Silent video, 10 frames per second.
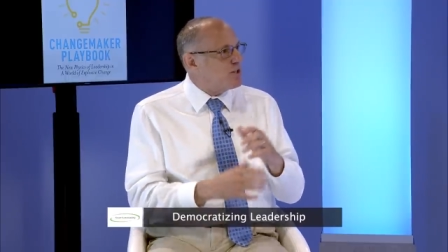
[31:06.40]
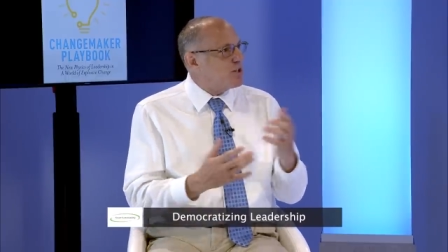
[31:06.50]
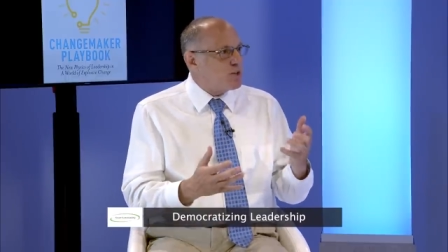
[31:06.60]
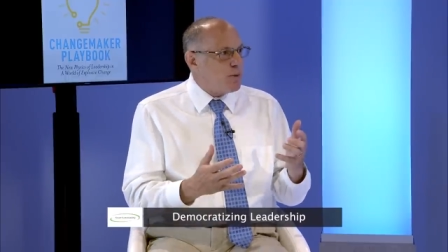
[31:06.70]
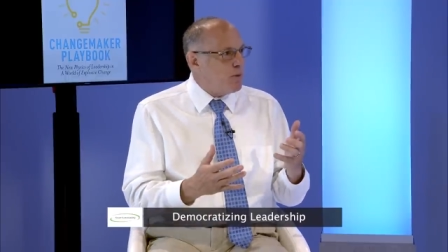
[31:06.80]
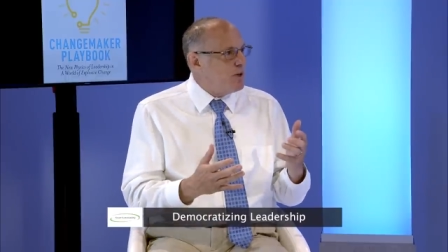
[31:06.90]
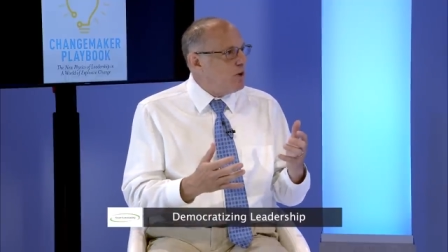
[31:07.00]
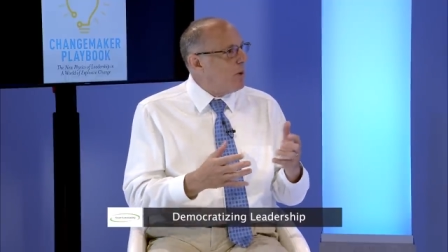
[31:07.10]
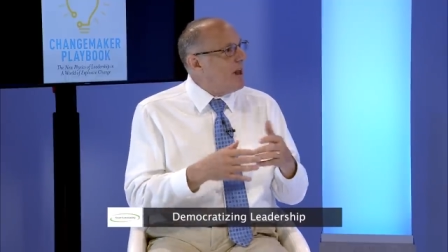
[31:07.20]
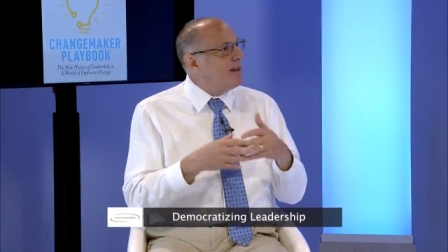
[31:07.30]
It's just what we
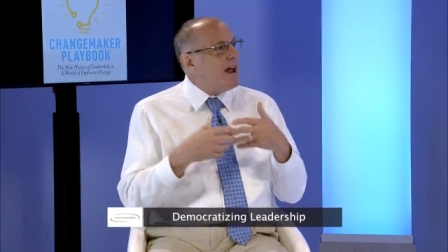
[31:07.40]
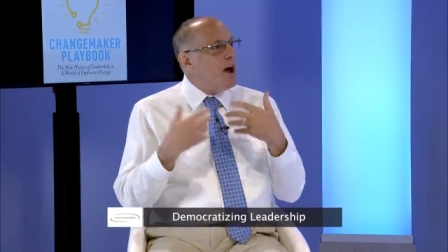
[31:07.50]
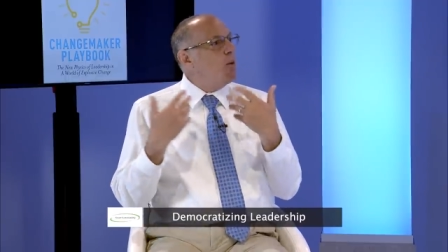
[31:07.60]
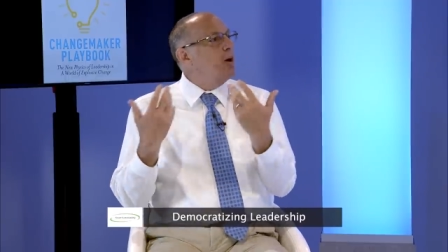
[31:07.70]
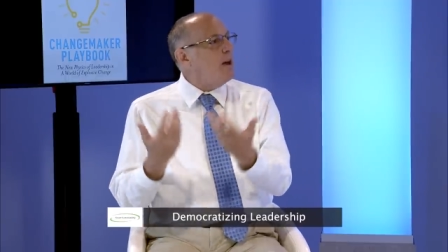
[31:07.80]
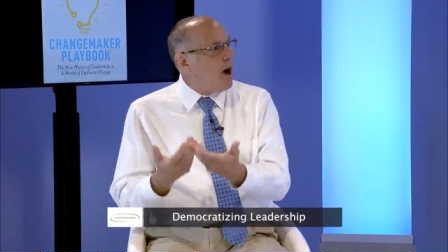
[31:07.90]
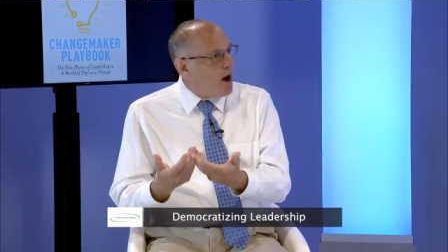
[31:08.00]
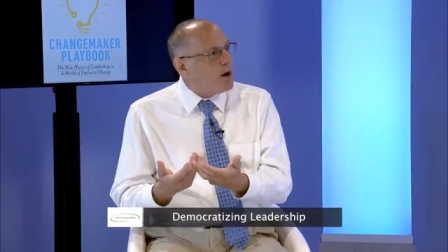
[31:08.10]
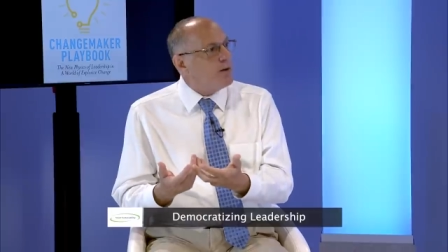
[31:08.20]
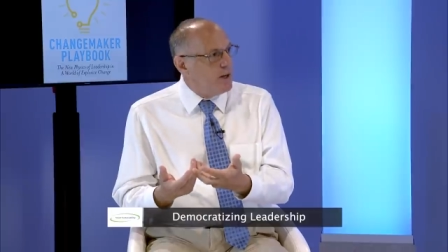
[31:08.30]
do. And now we
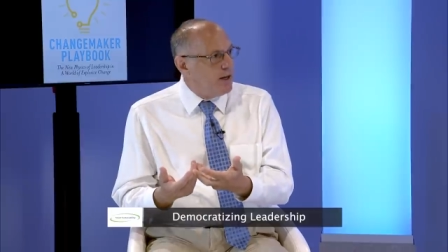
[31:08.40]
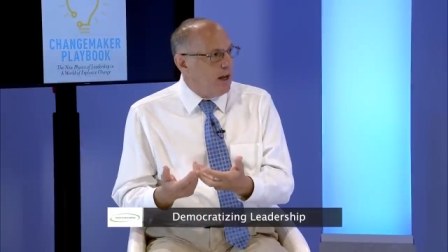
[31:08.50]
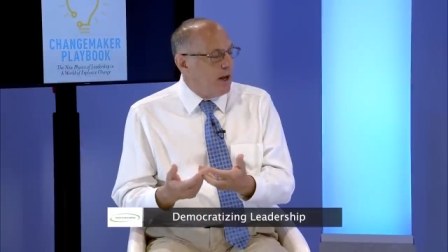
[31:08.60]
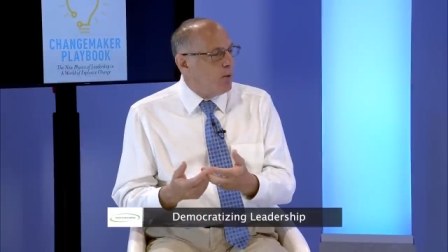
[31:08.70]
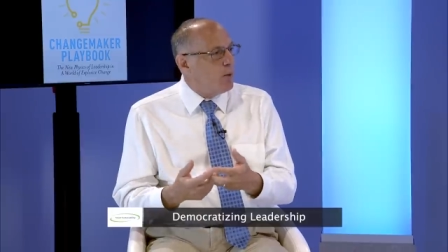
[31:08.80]
are leading.